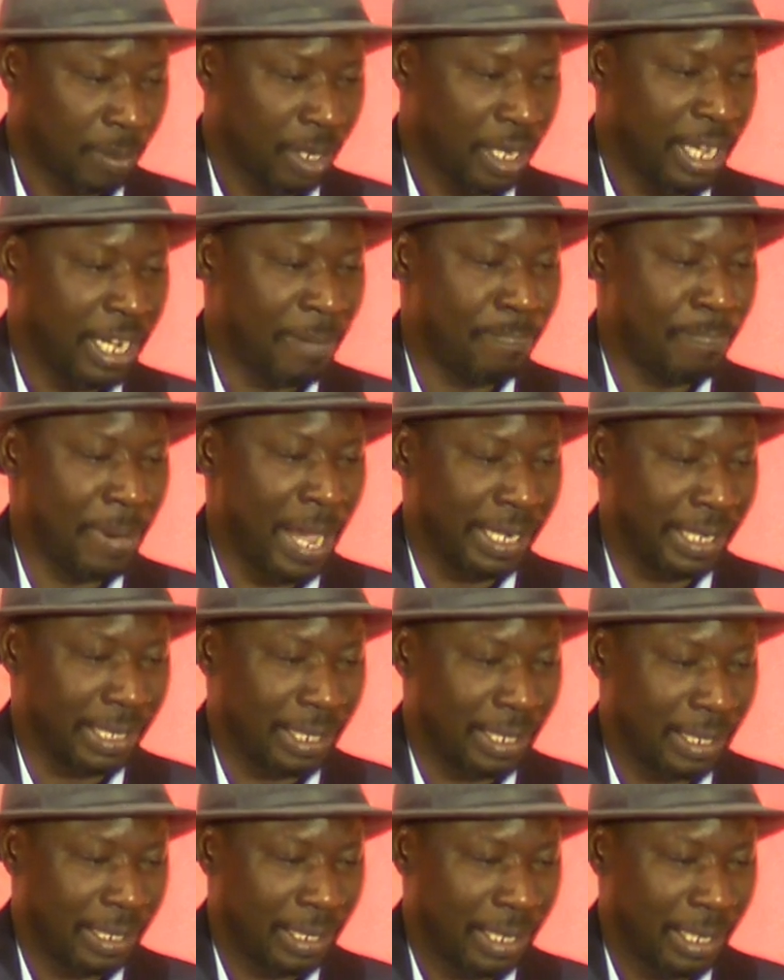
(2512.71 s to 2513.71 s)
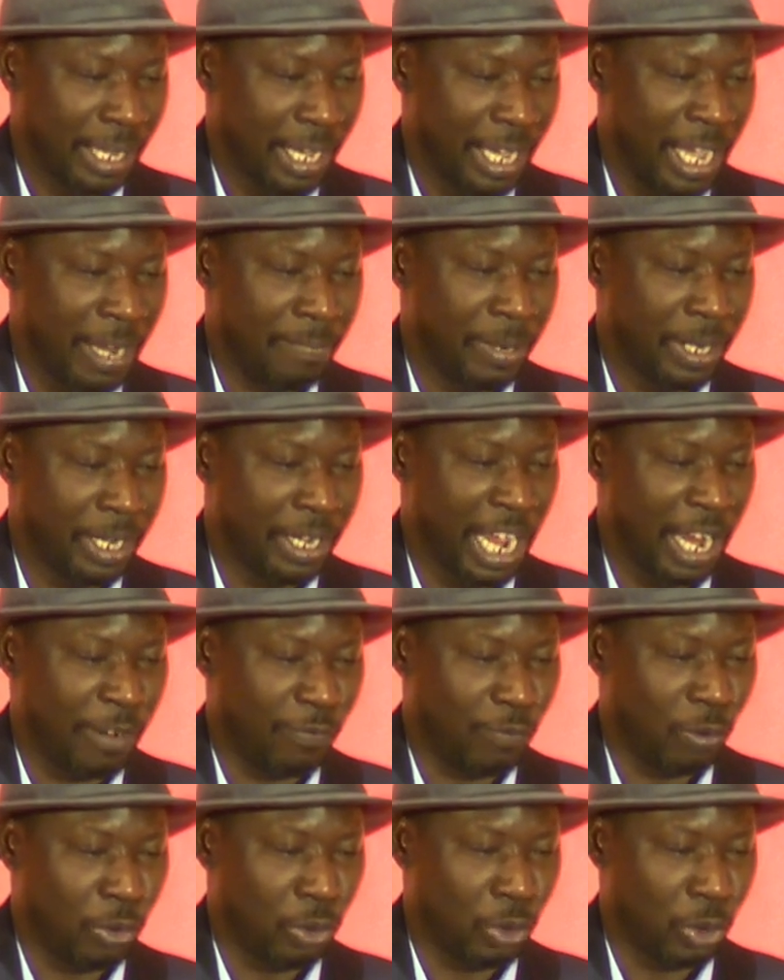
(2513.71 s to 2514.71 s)
Repent and be
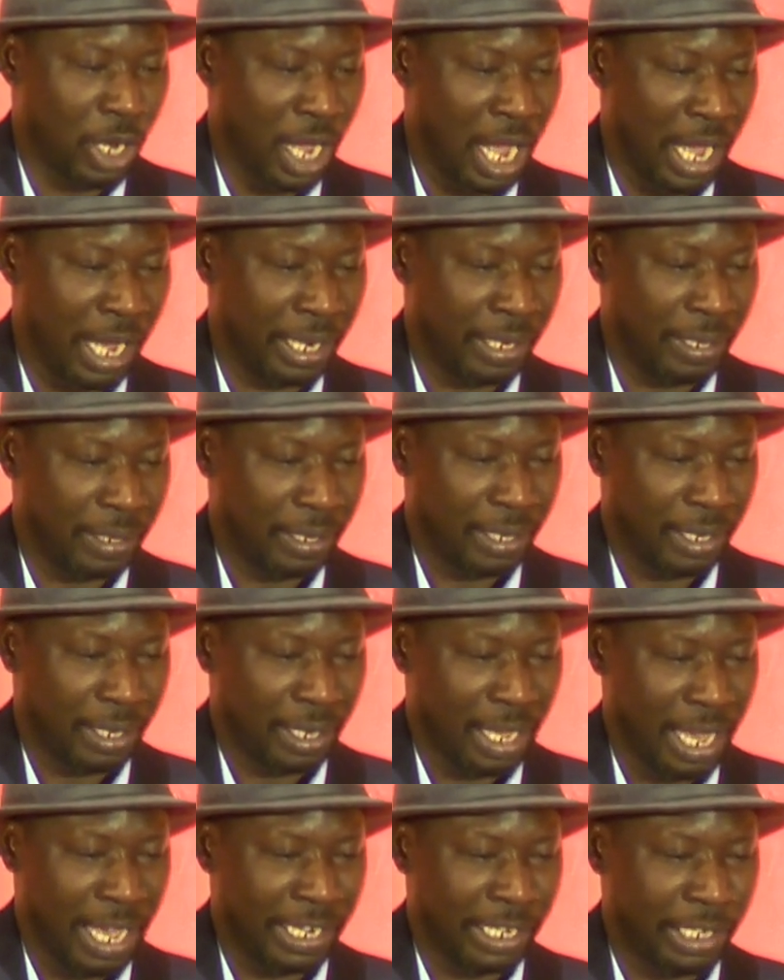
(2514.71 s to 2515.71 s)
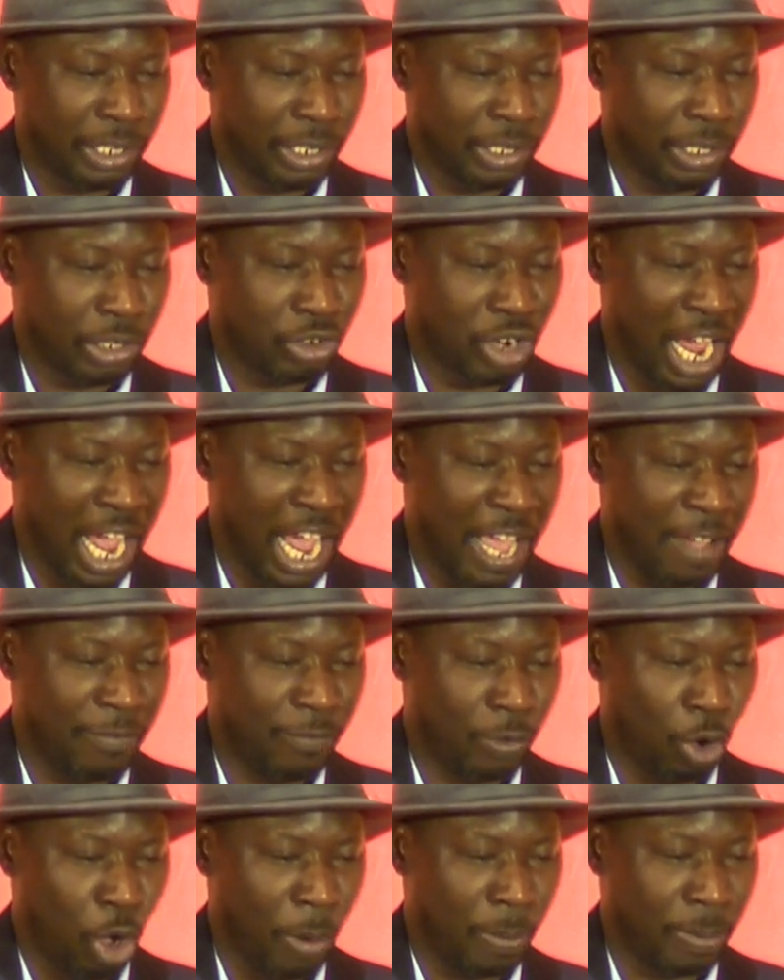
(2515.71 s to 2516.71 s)
grateful to God and strive
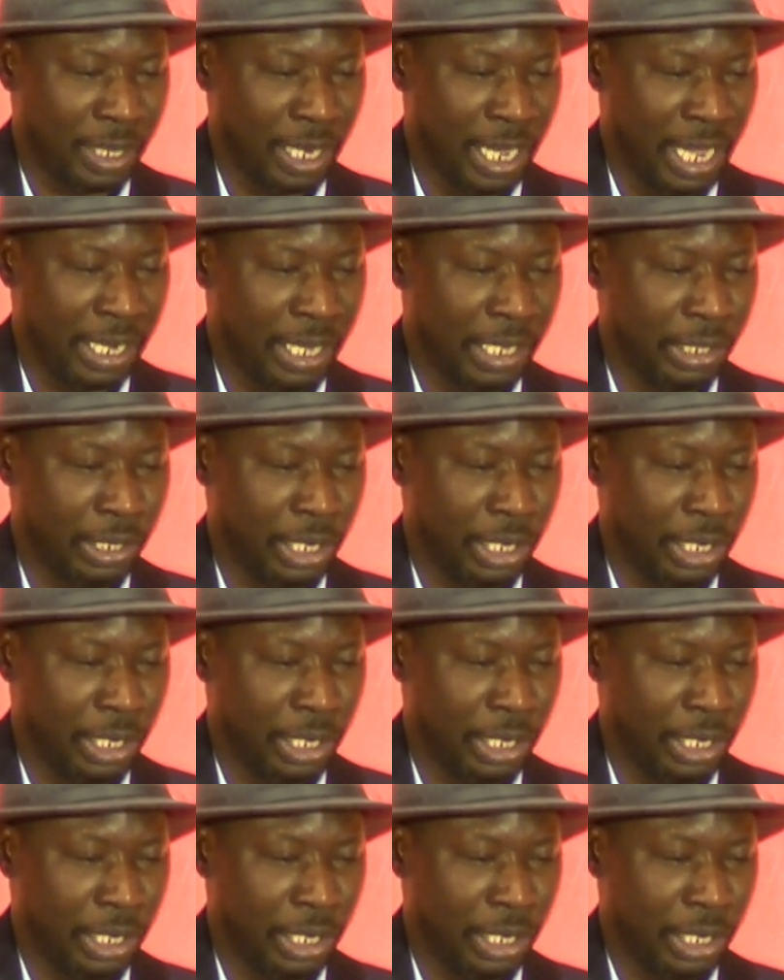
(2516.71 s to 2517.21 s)
to obtain his